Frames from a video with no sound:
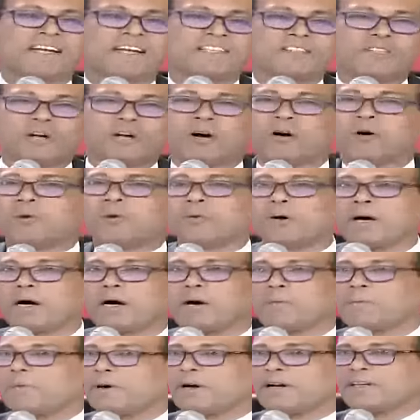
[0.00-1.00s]

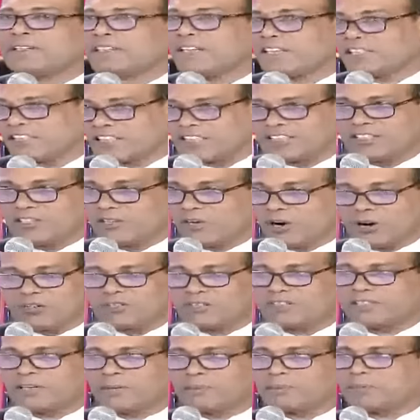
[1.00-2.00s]
So this is
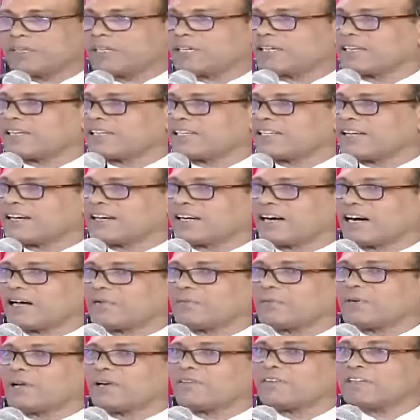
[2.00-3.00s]
not something that
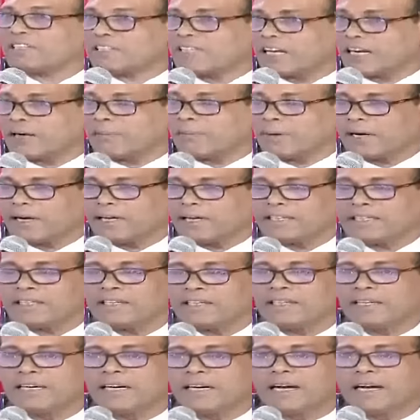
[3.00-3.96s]
I would ever celebrate.